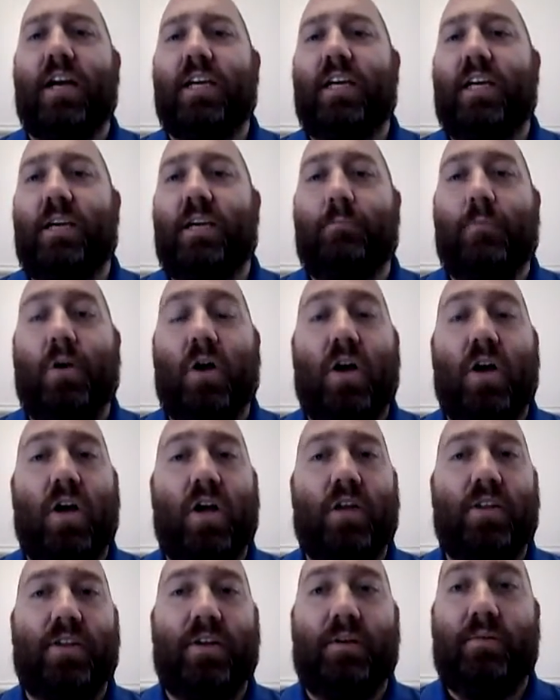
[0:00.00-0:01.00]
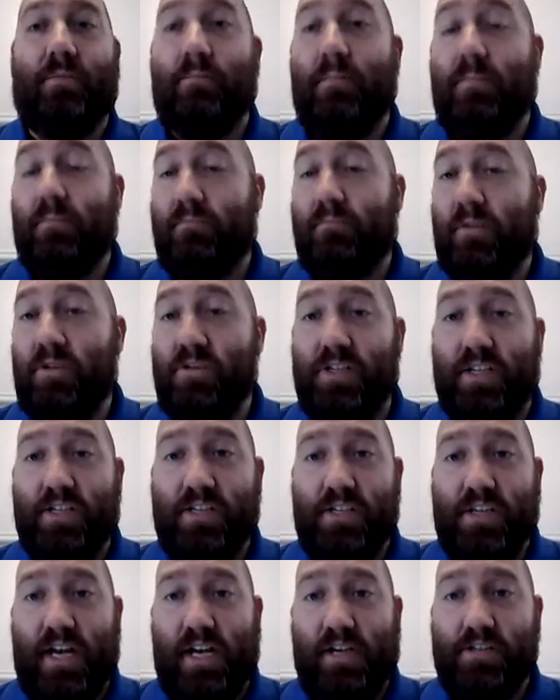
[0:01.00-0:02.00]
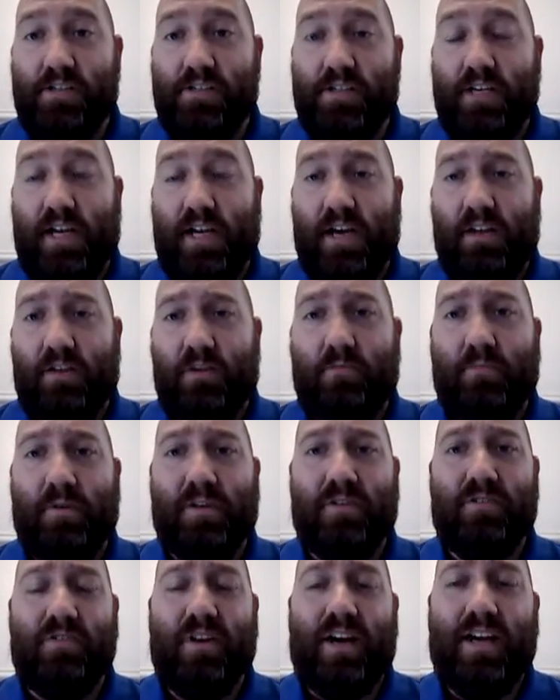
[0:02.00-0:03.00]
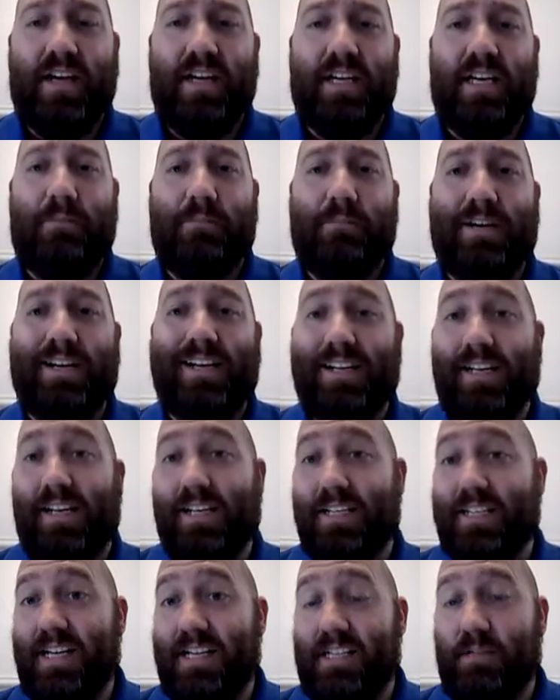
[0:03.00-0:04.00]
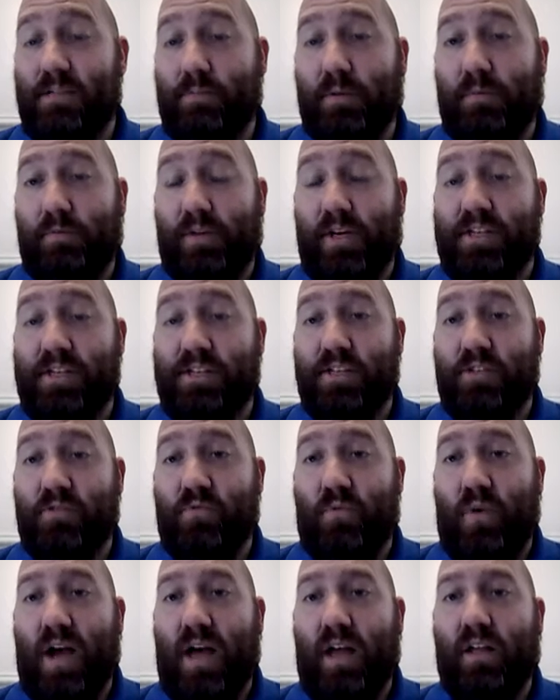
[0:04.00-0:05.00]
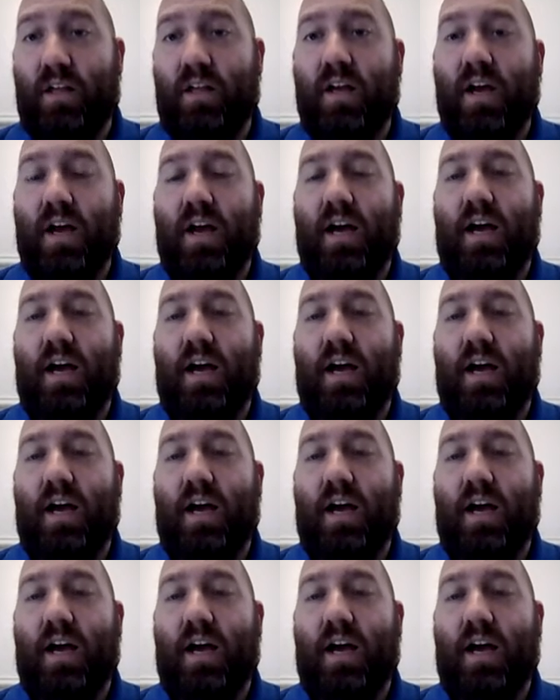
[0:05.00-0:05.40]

Keep all the music stands together, but try and keep it in an accessible place as well.